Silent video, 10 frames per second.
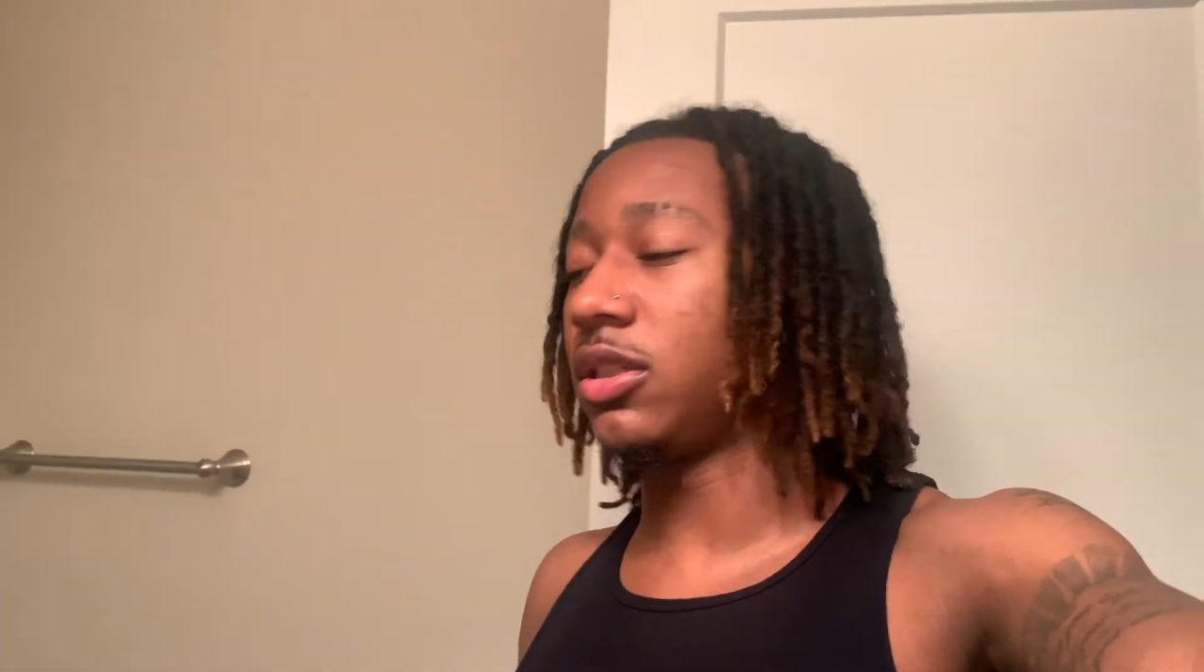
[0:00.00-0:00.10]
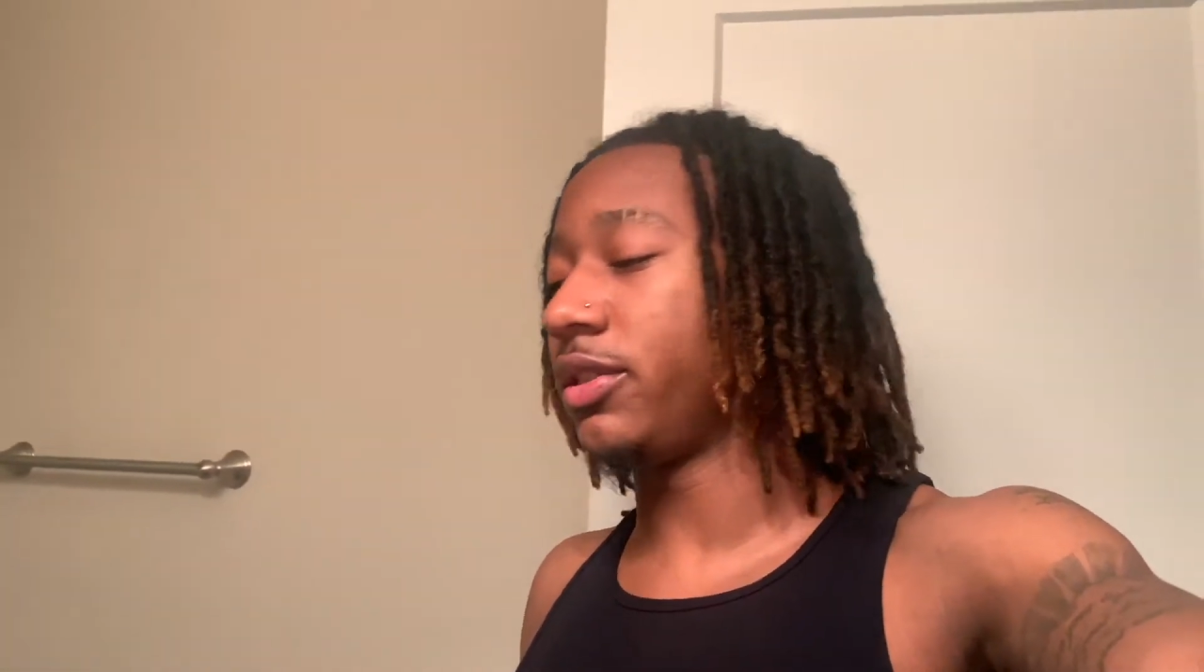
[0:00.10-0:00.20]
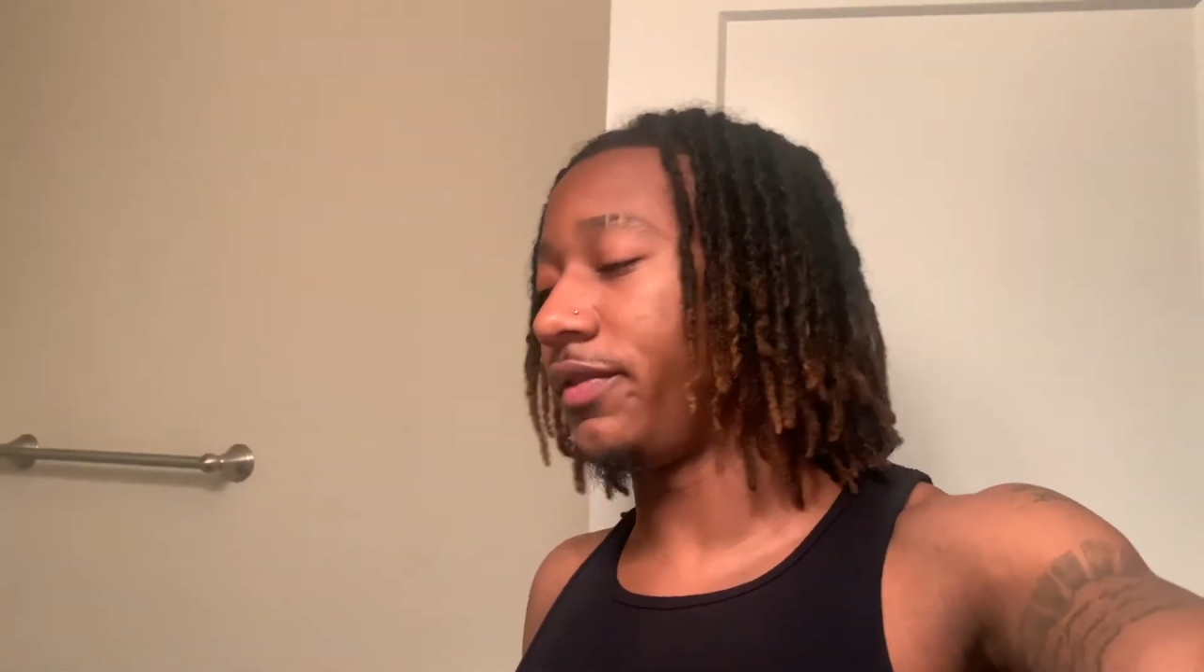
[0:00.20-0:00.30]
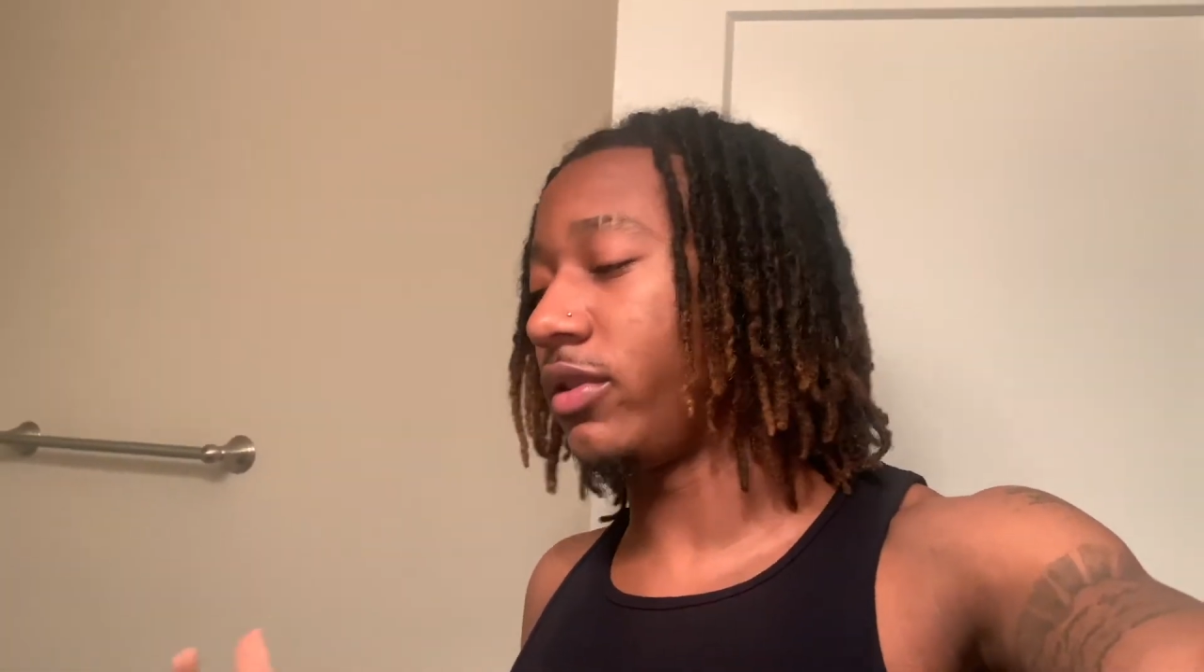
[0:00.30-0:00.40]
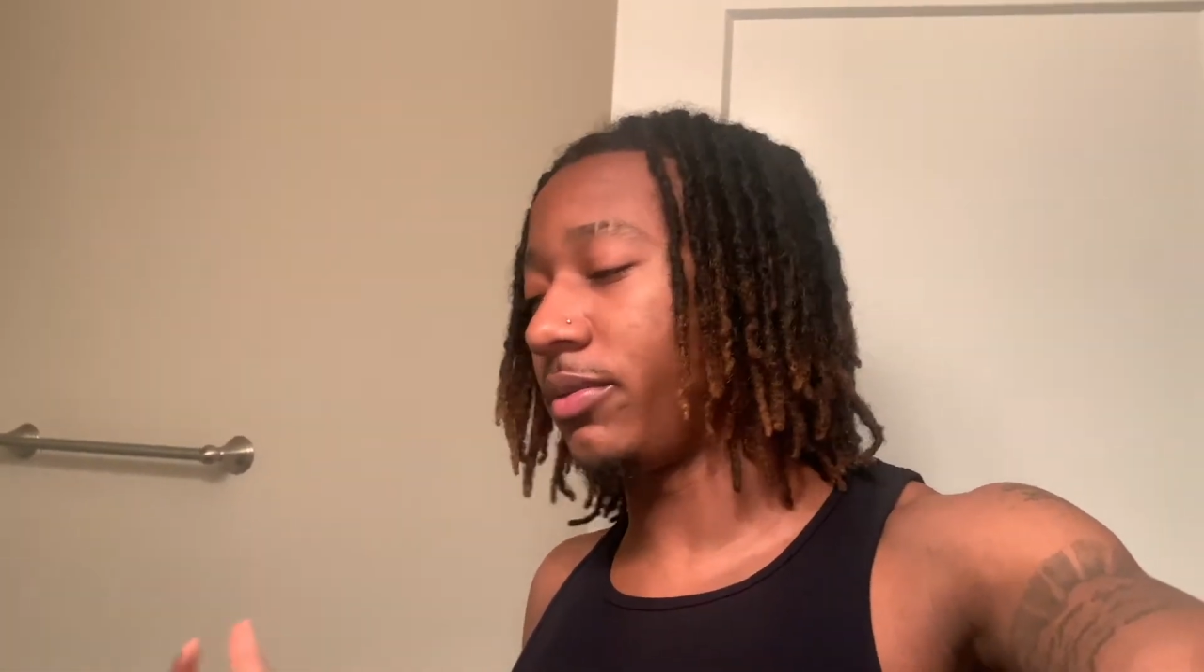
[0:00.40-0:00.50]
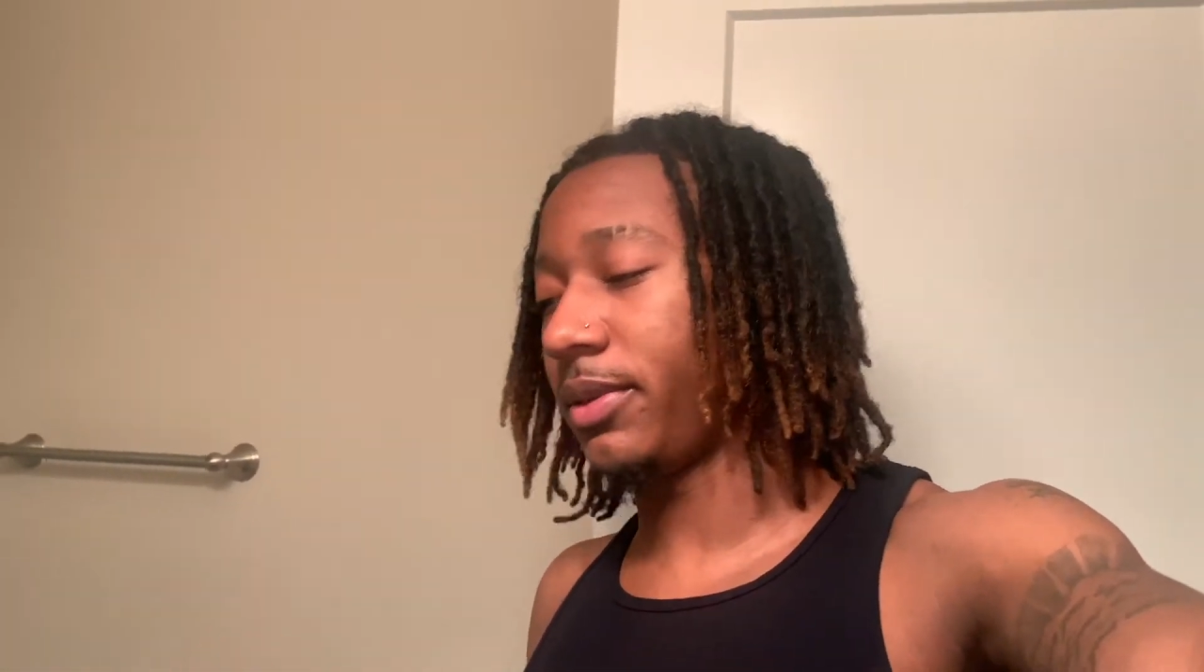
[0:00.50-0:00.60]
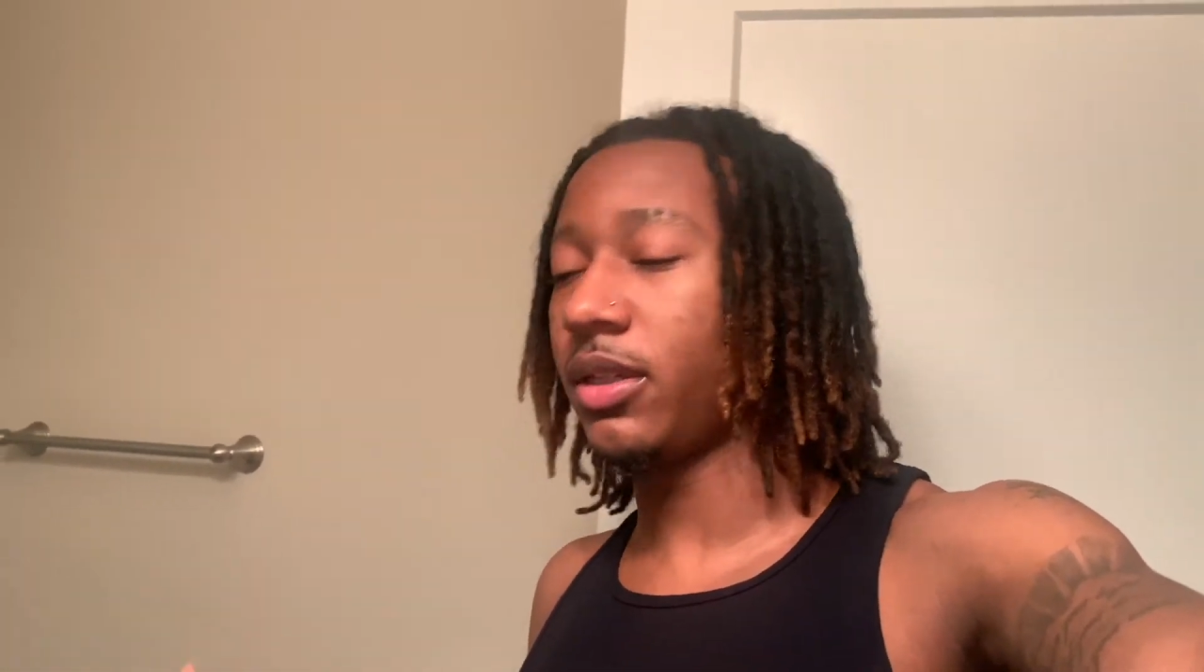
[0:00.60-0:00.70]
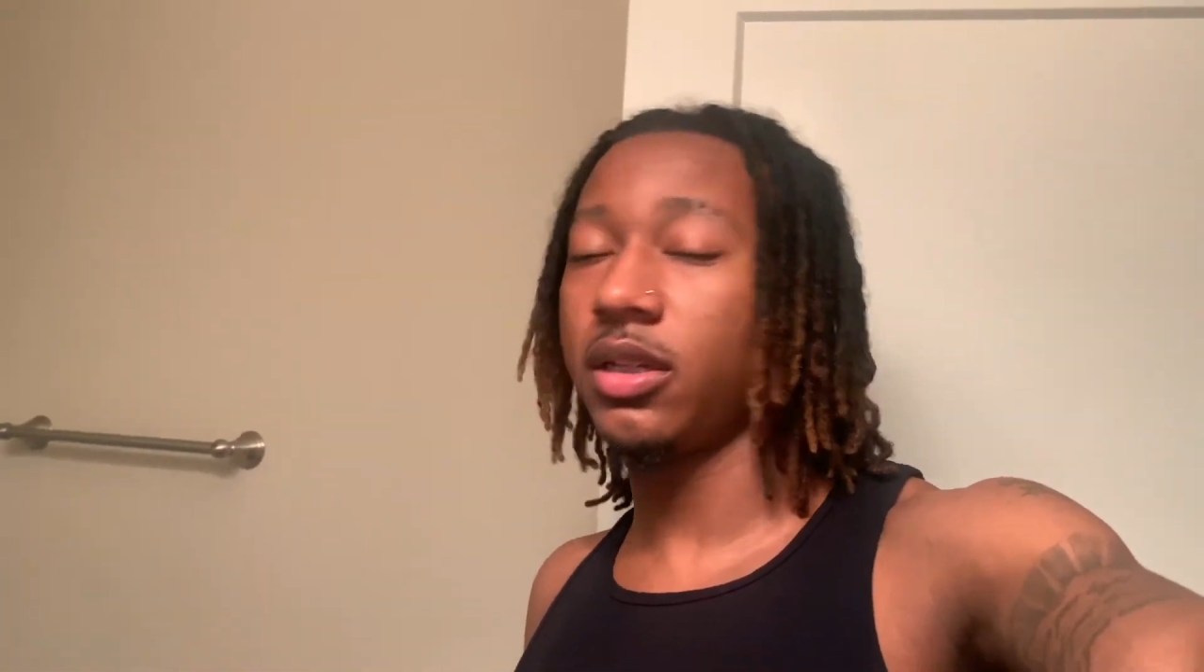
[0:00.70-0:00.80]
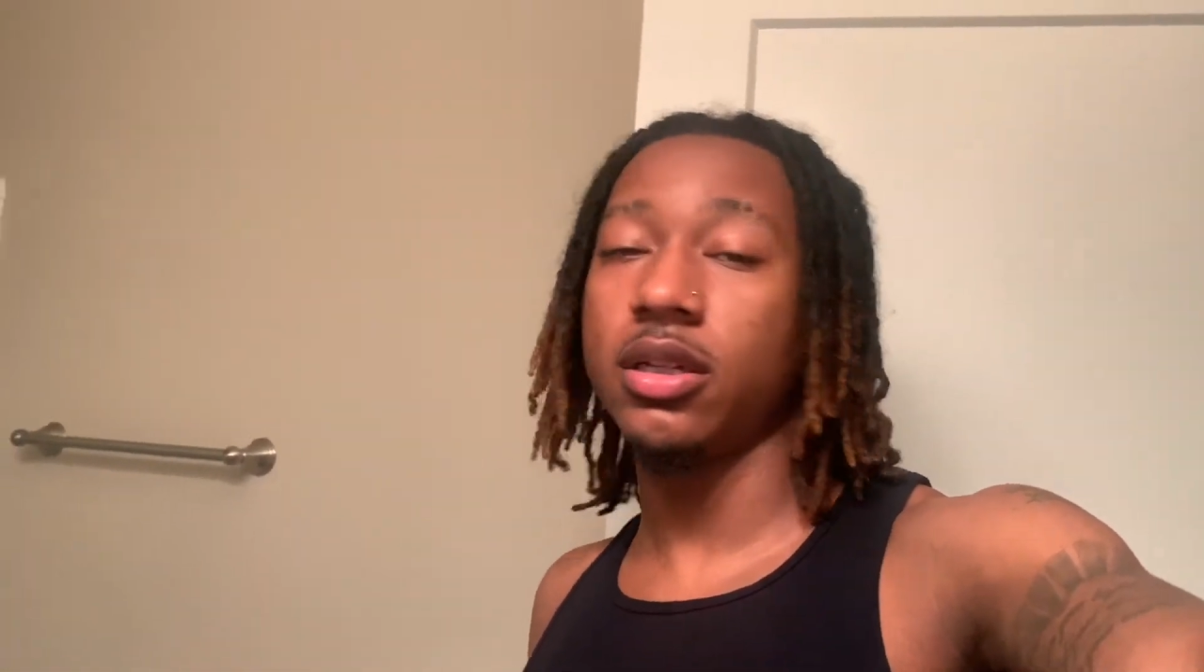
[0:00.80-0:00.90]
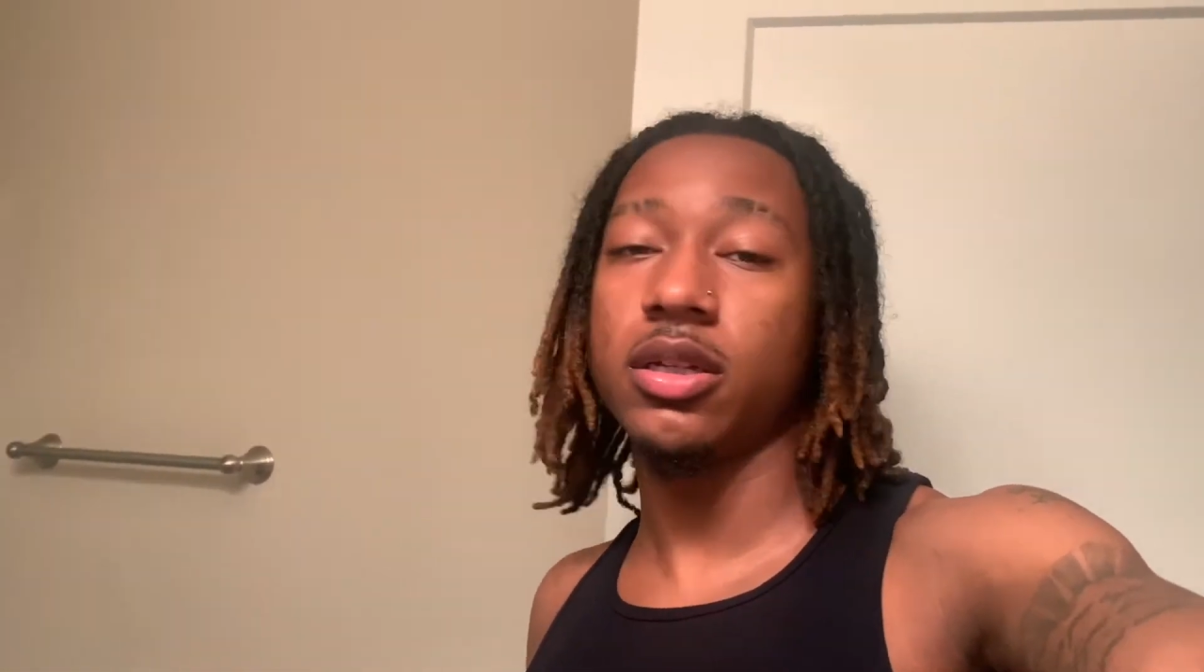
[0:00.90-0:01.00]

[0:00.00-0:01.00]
you feel what I'm saying?